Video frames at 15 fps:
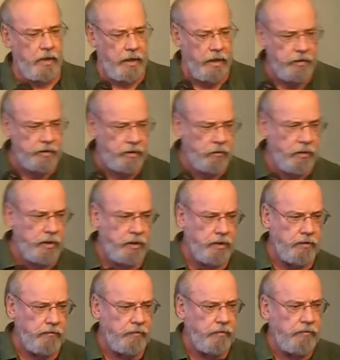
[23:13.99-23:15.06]
How does he want to
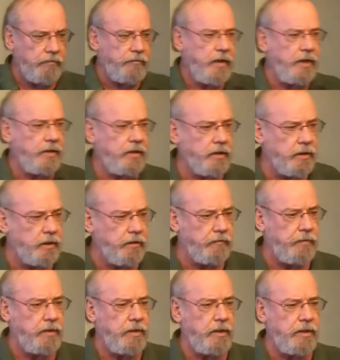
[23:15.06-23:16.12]
give you faith and
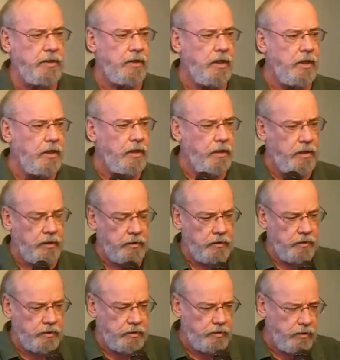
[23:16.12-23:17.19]
giftedness
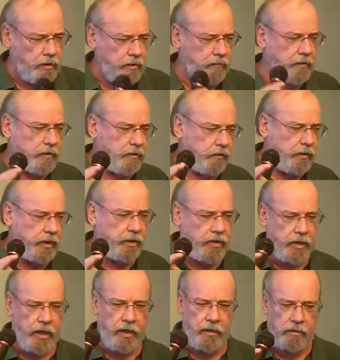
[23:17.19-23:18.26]
to serve and to
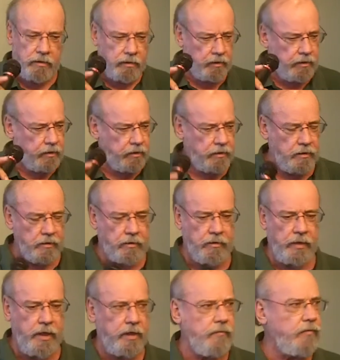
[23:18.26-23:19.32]
reach out in
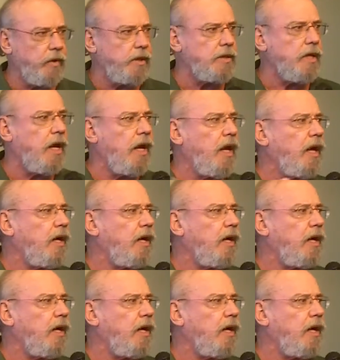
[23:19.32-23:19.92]
creative ways?